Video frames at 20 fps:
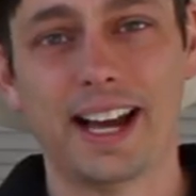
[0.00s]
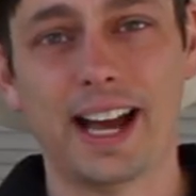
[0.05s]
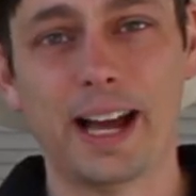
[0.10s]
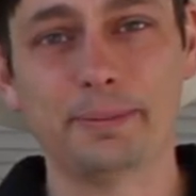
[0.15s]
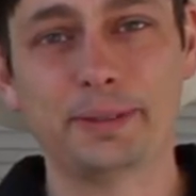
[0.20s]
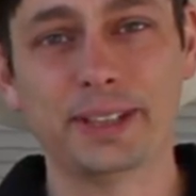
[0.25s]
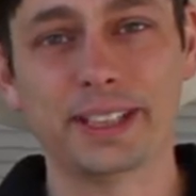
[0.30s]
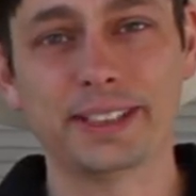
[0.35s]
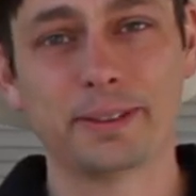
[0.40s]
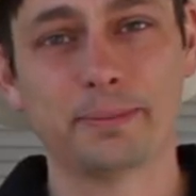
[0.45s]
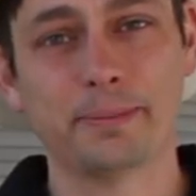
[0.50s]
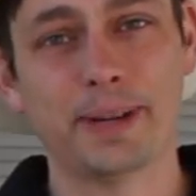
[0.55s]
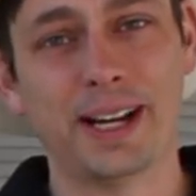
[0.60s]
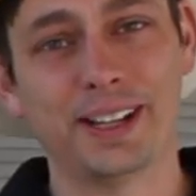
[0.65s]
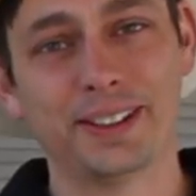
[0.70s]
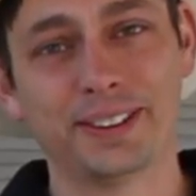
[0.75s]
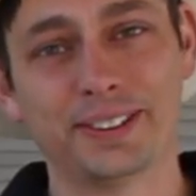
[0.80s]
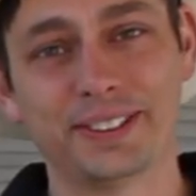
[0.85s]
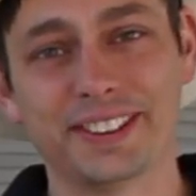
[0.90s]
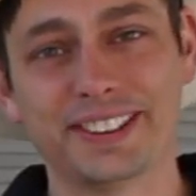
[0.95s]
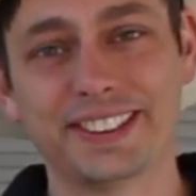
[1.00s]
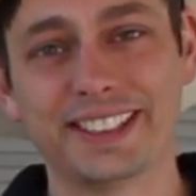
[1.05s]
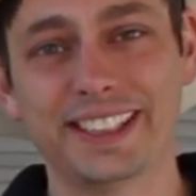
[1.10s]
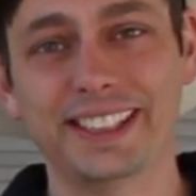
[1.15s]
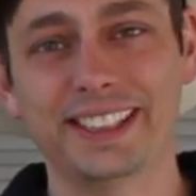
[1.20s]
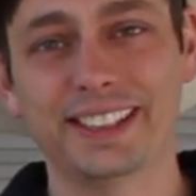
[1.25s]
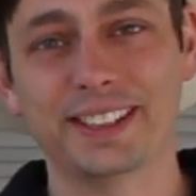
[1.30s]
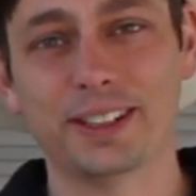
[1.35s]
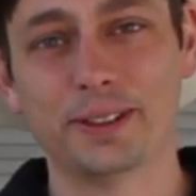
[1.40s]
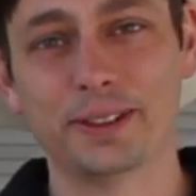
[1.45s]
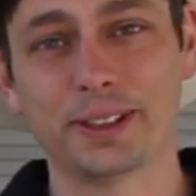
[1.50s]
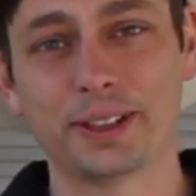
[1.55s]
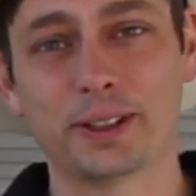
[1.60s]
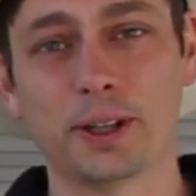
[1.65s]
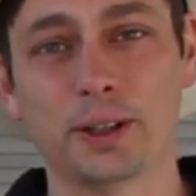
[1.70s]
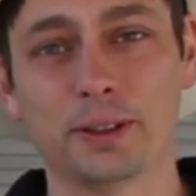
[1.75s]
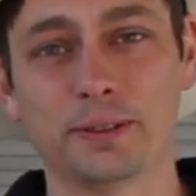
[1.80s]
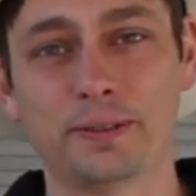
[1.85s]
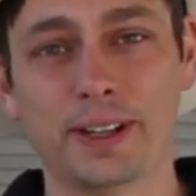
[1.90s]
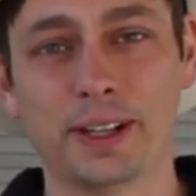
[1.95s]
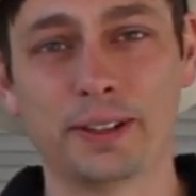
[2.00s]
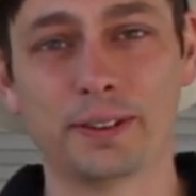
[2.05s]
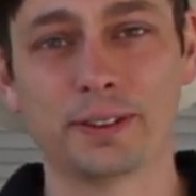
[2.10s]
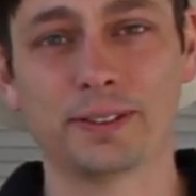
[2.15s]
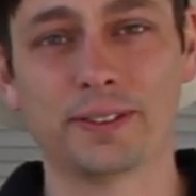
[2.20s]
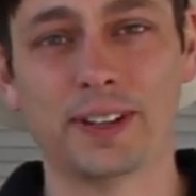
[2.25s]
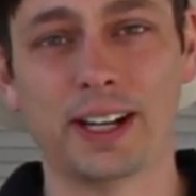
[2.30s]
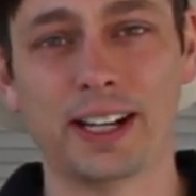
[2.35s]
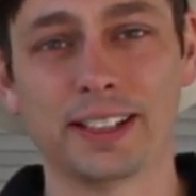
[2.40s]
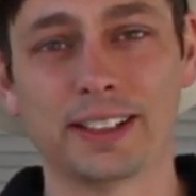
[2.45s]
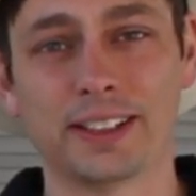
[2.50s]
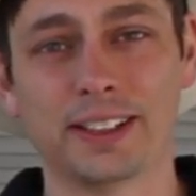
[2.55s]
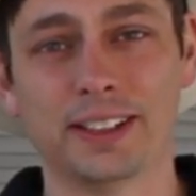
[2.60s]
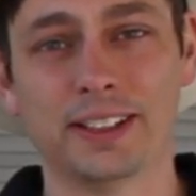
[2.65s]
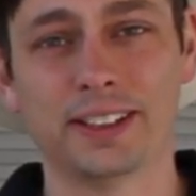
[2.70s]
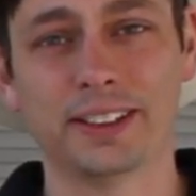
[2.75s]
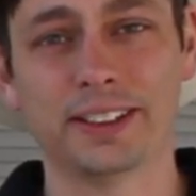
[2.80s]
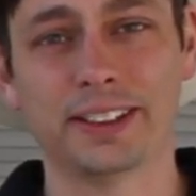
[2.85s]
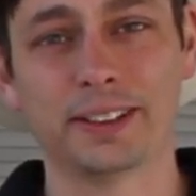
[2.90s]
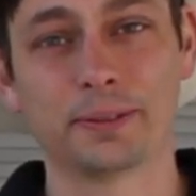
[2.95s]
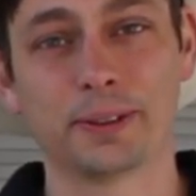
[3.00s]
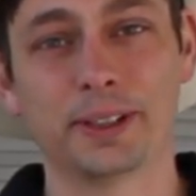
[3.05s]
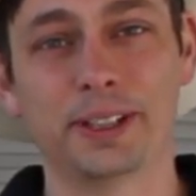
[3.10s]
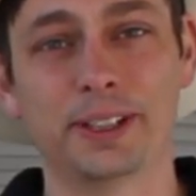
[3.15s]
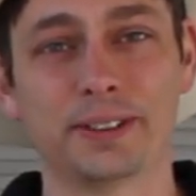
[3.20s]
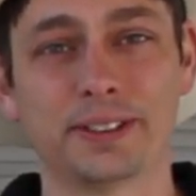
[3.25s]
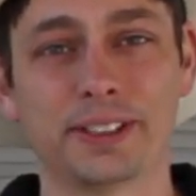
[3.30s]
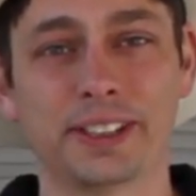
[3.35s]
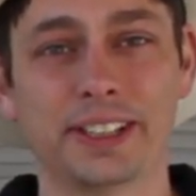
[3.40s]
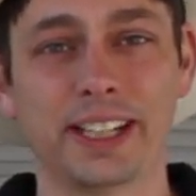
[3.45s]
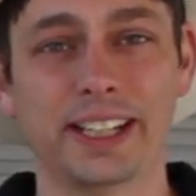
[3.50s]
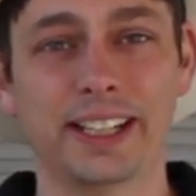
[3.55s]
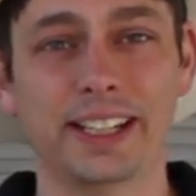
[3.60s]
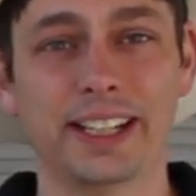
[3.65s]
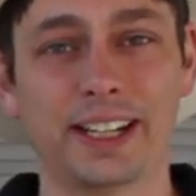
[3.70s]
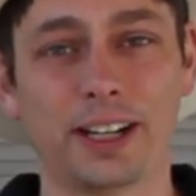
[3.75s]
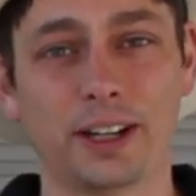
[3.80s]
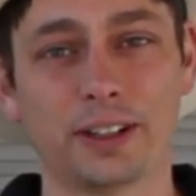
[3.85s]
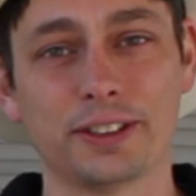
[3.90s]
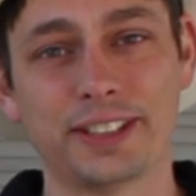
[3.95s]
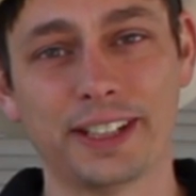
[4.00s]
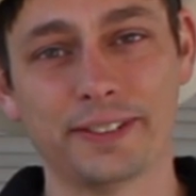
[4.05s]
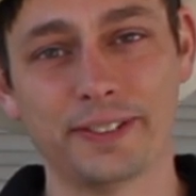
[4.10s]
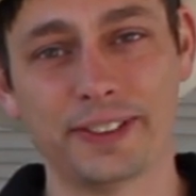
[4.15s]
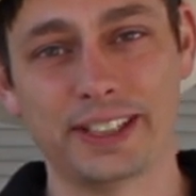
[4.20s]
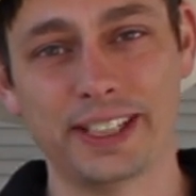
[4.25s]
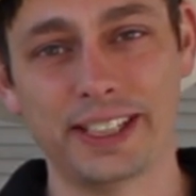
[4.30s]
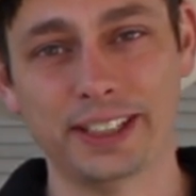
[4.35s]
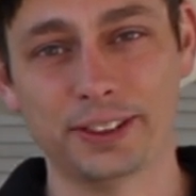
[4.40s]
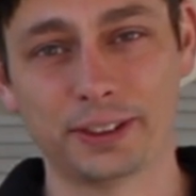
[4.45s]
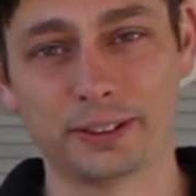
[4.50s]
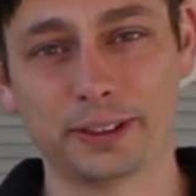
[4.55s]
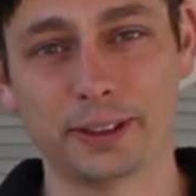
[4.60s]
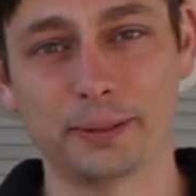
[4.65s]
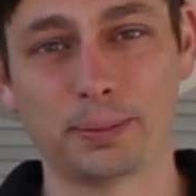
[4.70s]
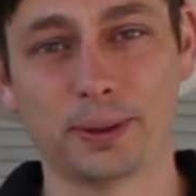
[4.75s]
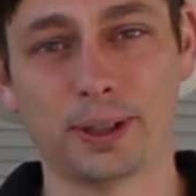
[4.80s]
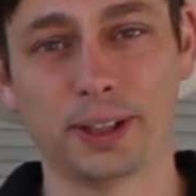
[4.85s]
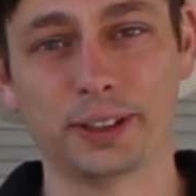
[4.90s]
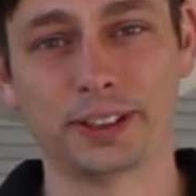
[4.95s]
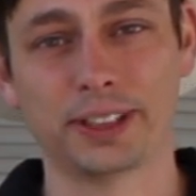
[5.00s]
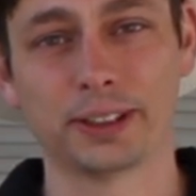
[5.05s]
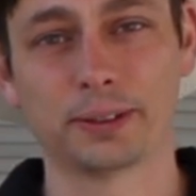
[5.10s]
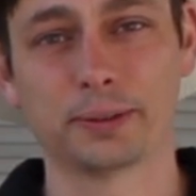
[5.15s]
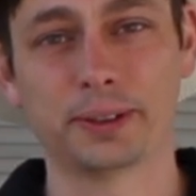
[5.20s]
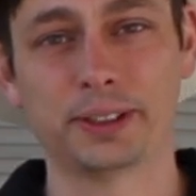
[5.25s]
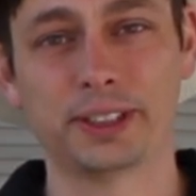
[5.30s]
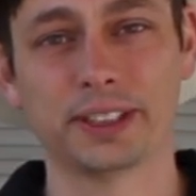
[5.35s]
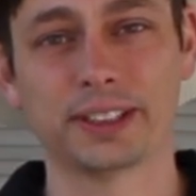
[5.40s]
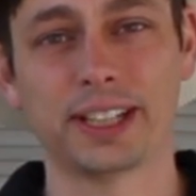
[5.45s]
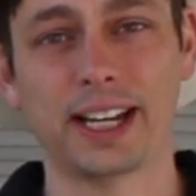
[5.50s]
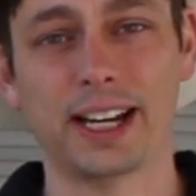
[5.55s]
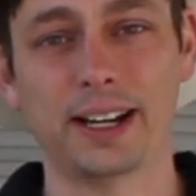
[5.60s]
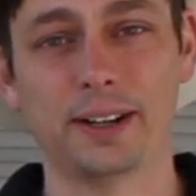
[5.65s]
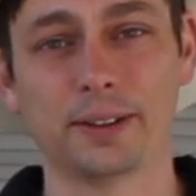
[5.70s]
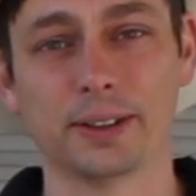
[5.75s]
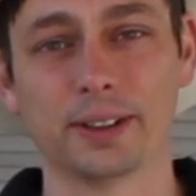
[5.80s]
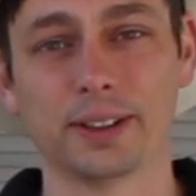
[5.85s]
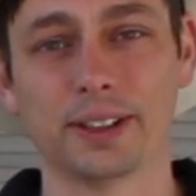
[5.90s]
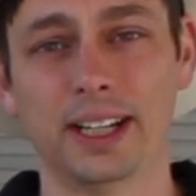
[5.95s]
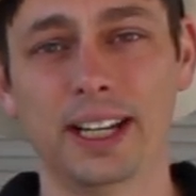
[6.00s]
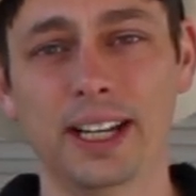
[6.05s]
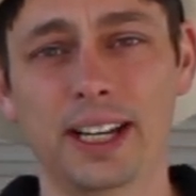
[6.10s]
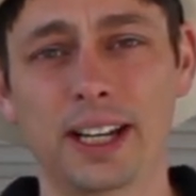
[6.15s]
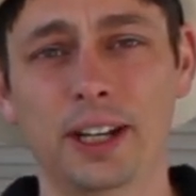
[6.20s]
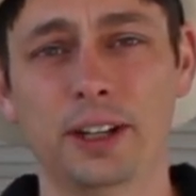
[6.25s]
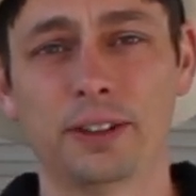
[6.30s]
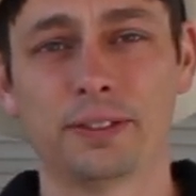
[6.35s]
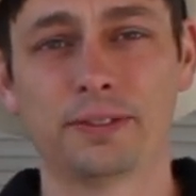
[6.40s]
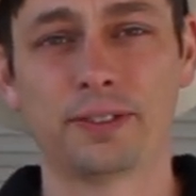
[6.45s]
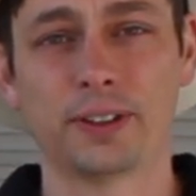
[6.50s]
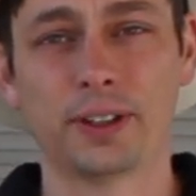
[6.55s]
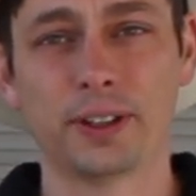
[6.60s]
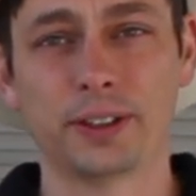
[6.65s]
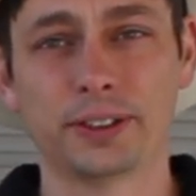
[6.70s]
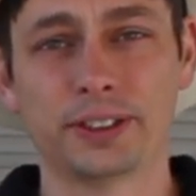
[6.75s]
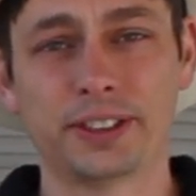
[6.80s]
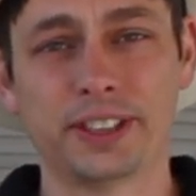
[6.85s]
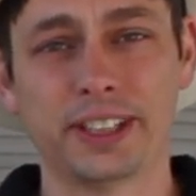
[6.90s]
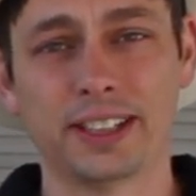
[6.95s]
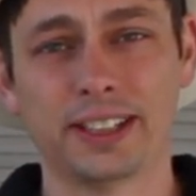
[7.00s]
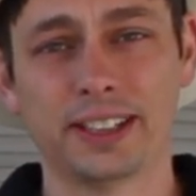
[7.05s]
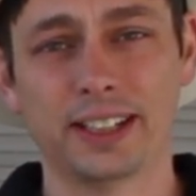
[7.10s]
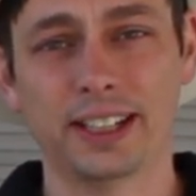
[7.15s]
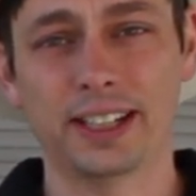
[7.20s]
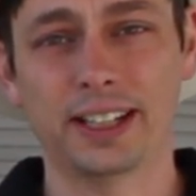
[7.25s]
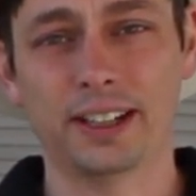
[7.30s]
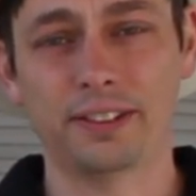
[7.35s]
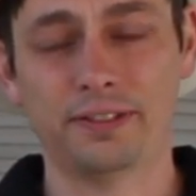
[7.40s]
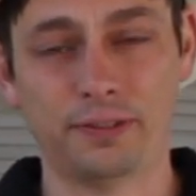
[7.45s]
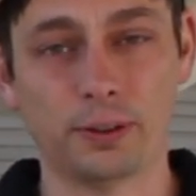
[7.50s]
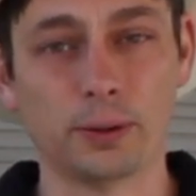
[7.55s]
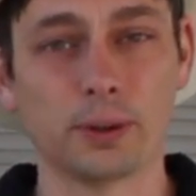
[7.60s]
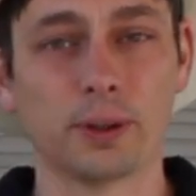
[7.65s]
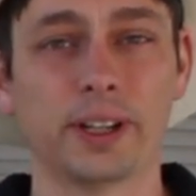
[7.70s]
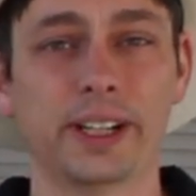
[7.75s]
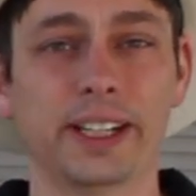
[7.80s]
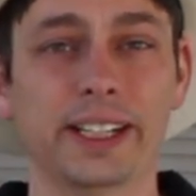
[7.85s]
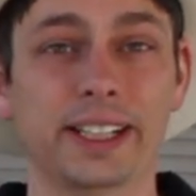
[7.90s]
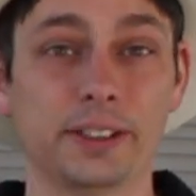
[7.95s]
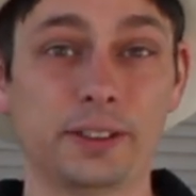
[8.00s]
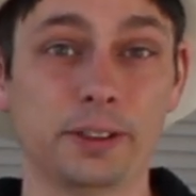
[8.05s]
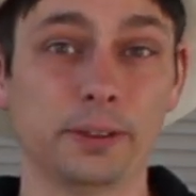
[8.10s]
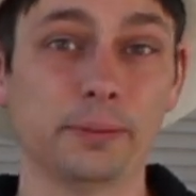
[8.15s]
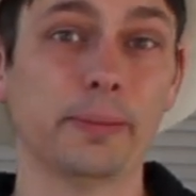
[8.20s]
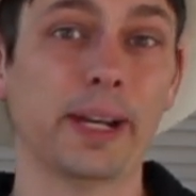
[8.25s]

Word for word: I'm Jason Ballard, the CEO and co-founder of ICON, and we're here today at our 17th Street project, which is our first uh, foray into